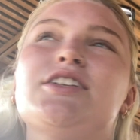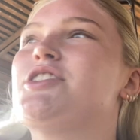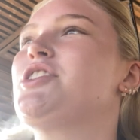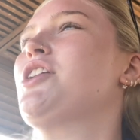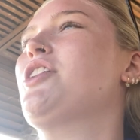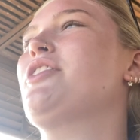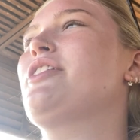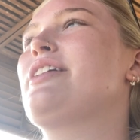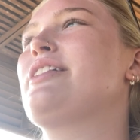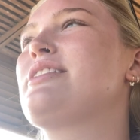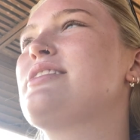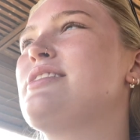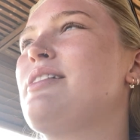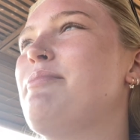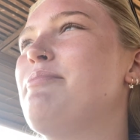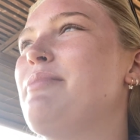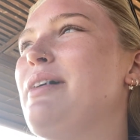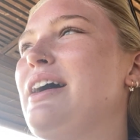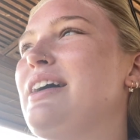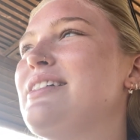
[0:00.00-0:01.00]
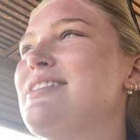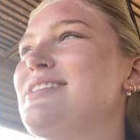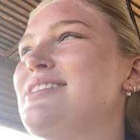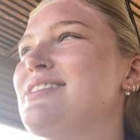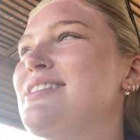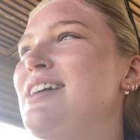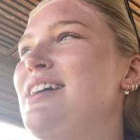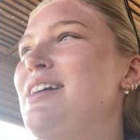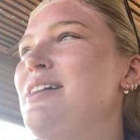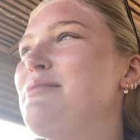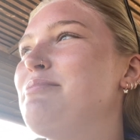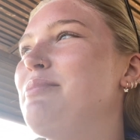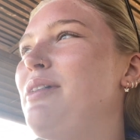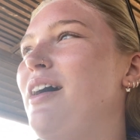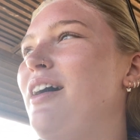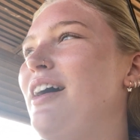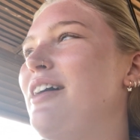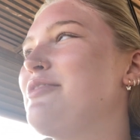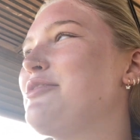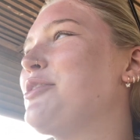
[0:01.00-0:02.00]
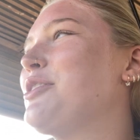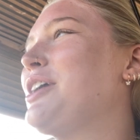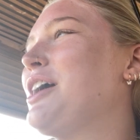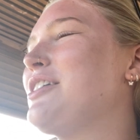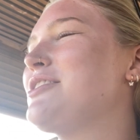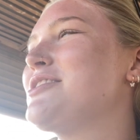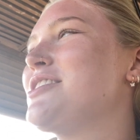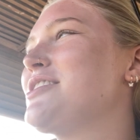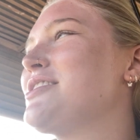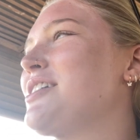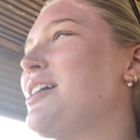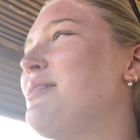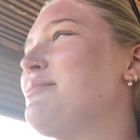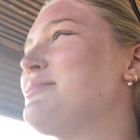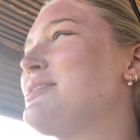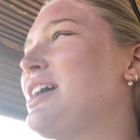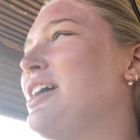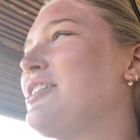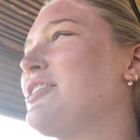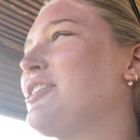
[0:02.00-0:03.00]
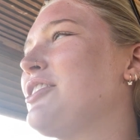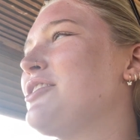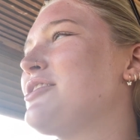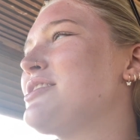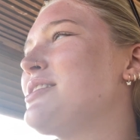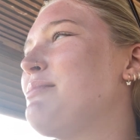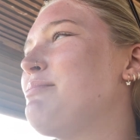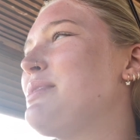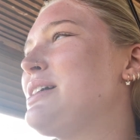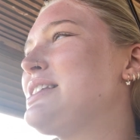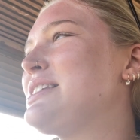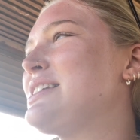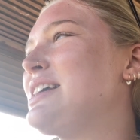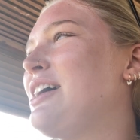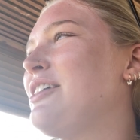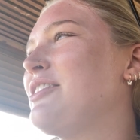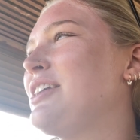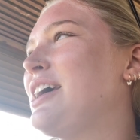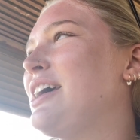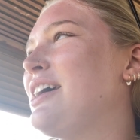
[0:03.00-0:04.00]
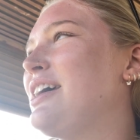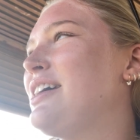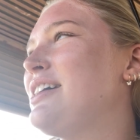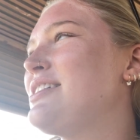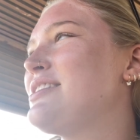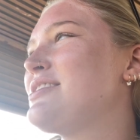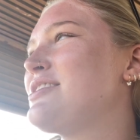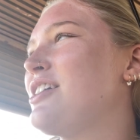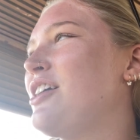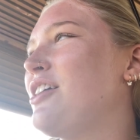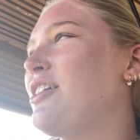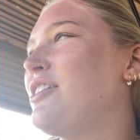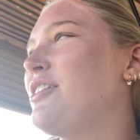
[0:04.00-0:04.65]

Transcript: to go get the sunbeds, but everyone else has come down and got sunbeds down here. So